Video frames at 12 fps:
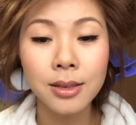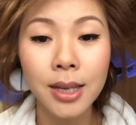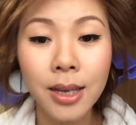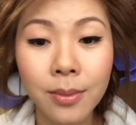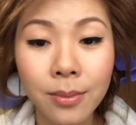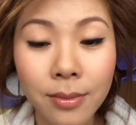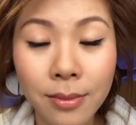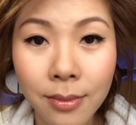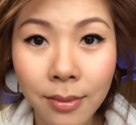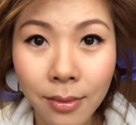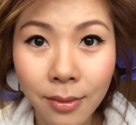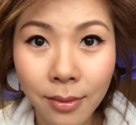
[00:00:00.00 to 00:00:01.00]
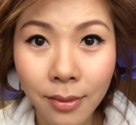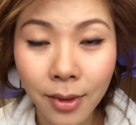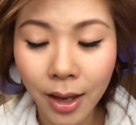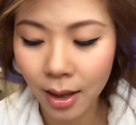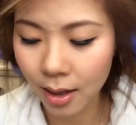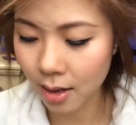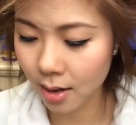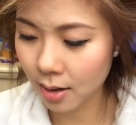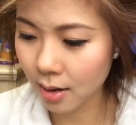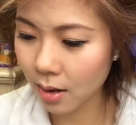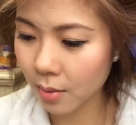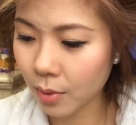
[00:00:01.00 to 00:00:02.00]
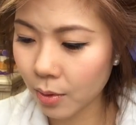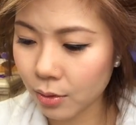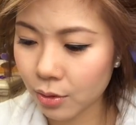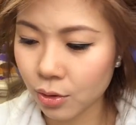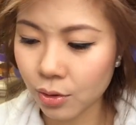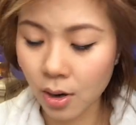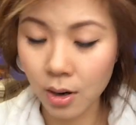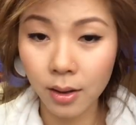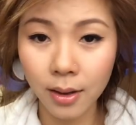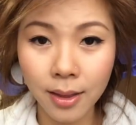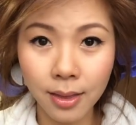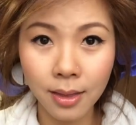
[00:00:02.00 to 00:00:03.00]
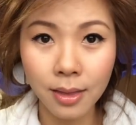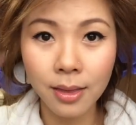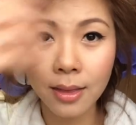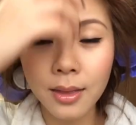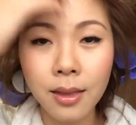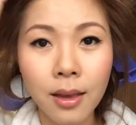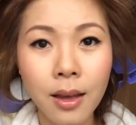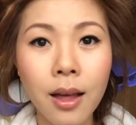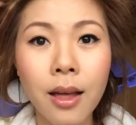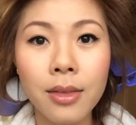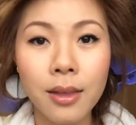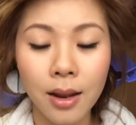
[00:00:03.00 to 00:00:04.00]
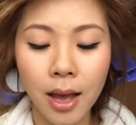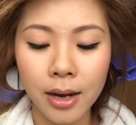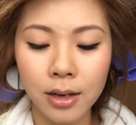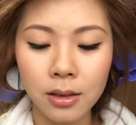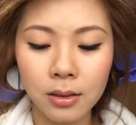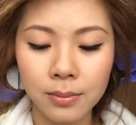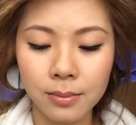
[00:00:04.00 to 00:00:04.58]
See? And now I'm going to draw in the liner.